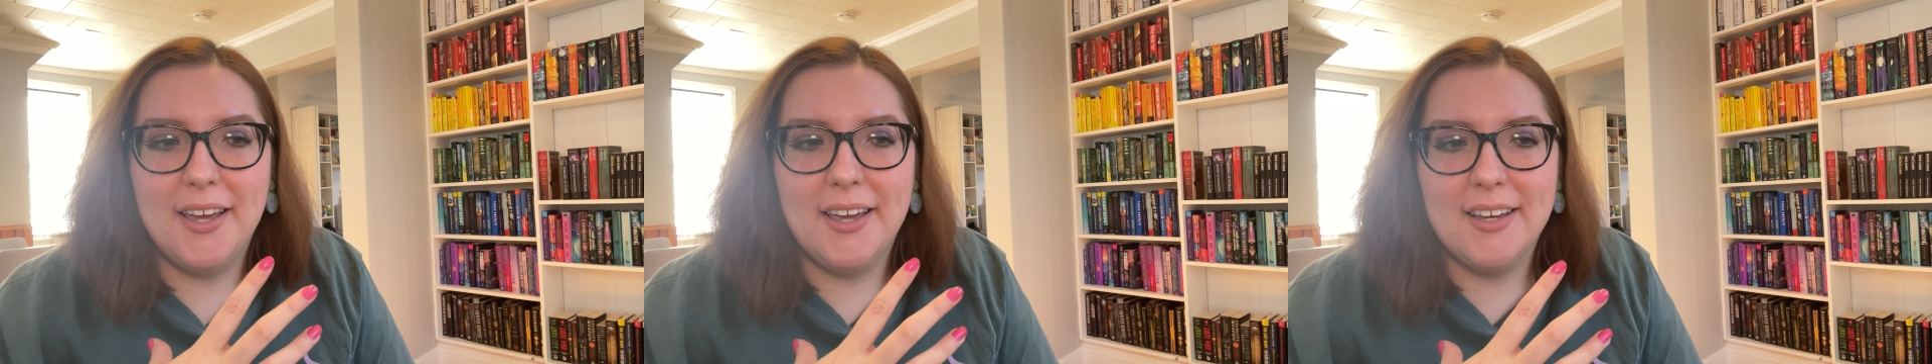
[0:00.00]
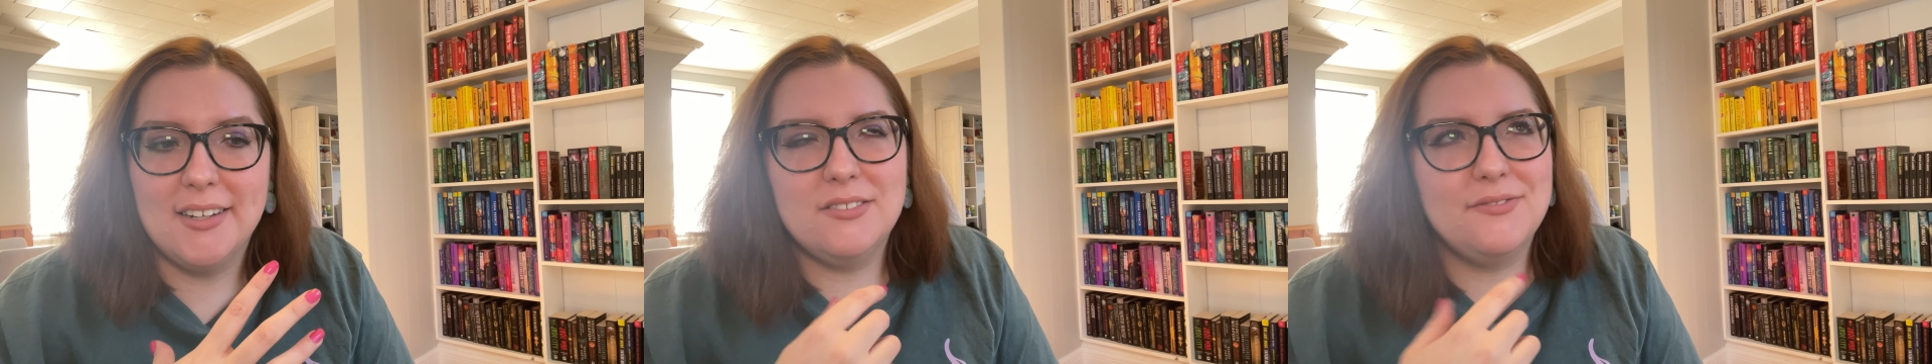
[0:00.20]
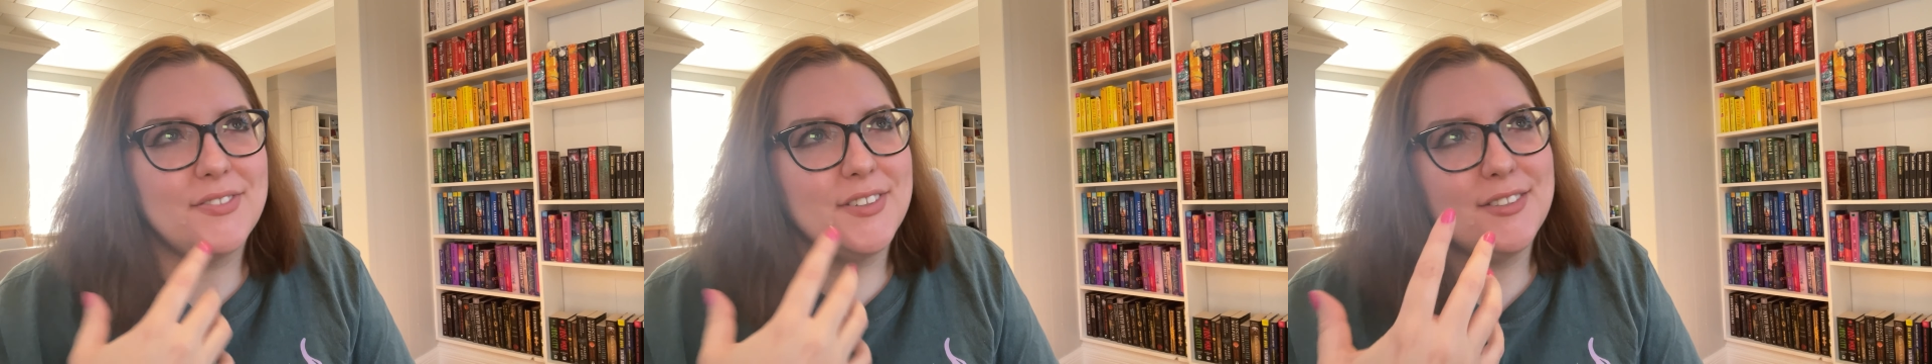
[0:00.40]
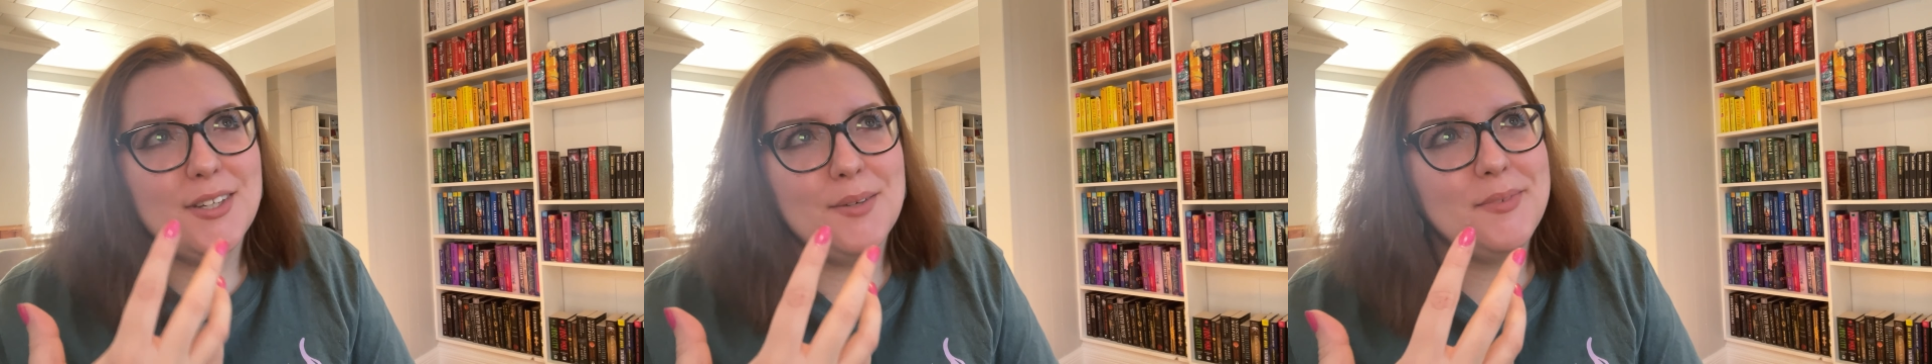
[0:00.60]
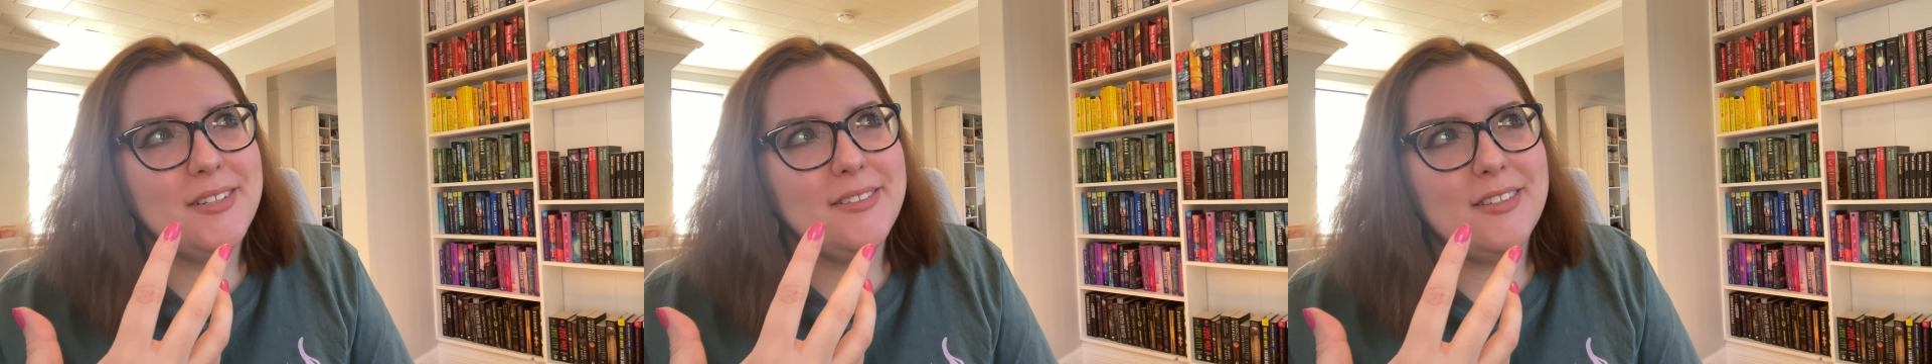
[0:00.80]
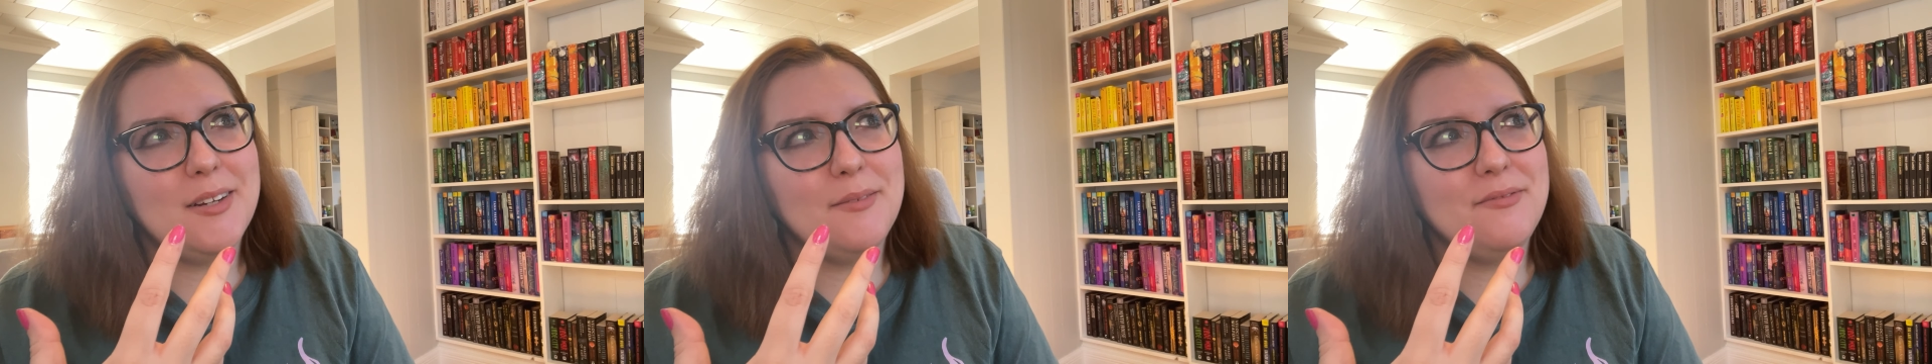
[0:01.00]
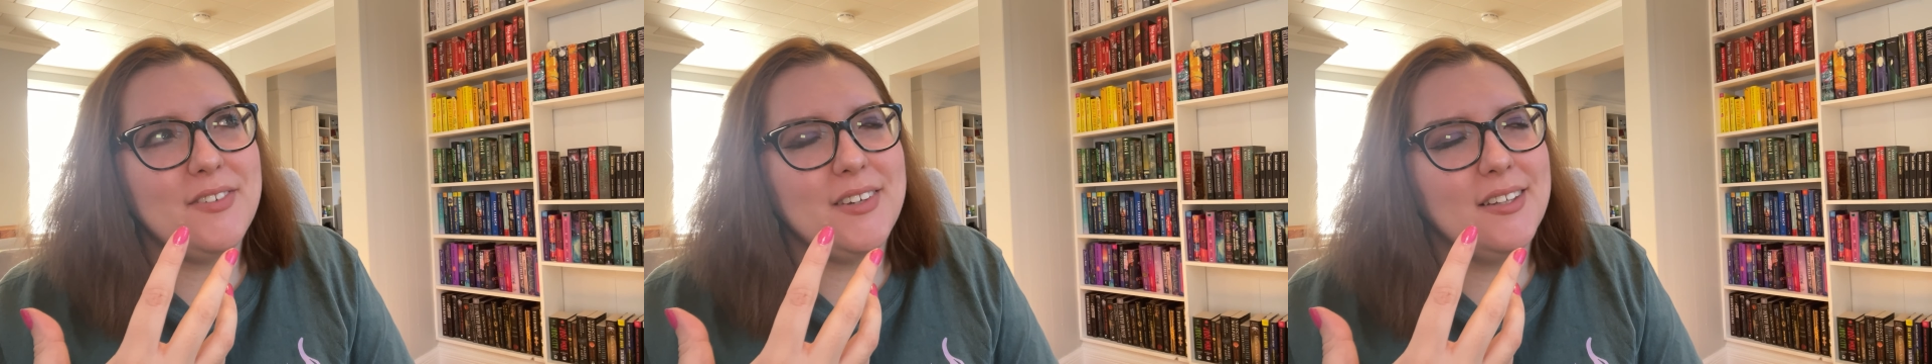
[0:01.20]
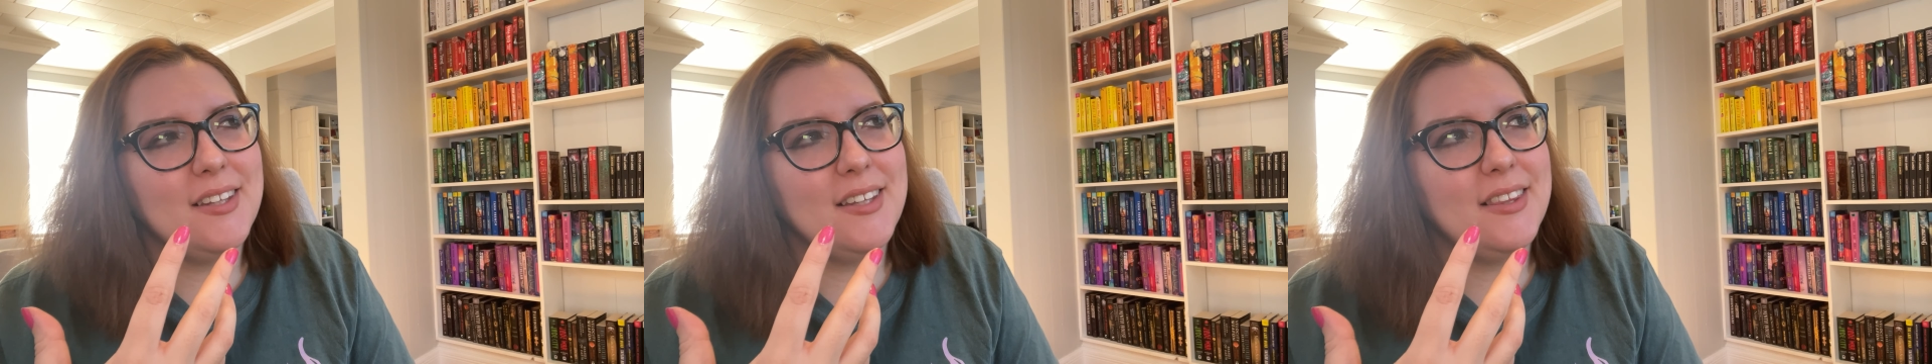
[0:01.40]
And for some reason, I'm
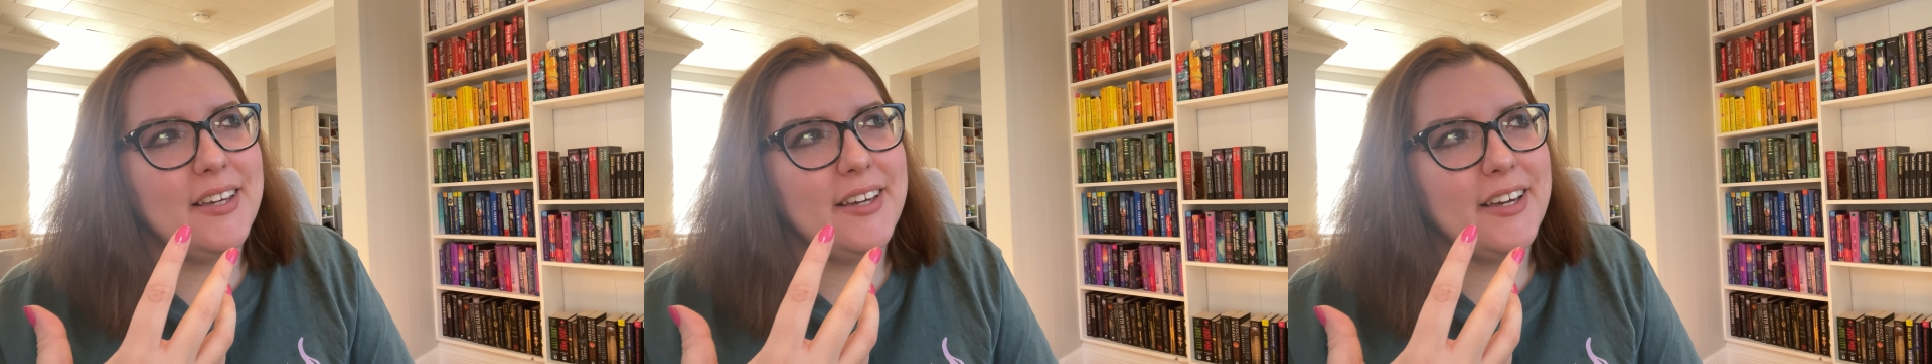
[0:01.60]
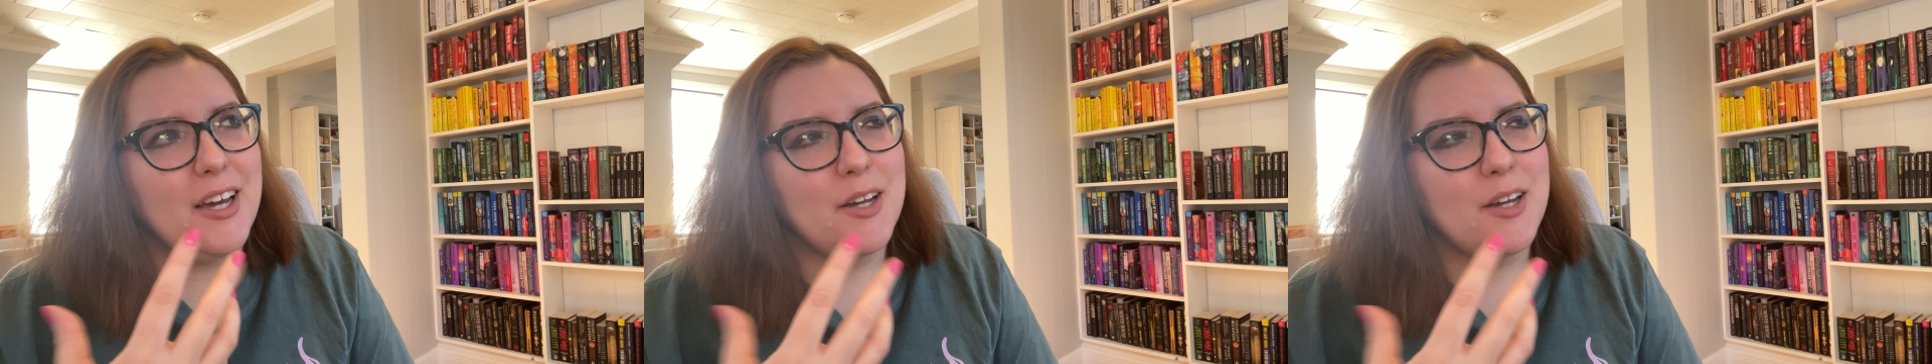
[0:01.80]
feeling like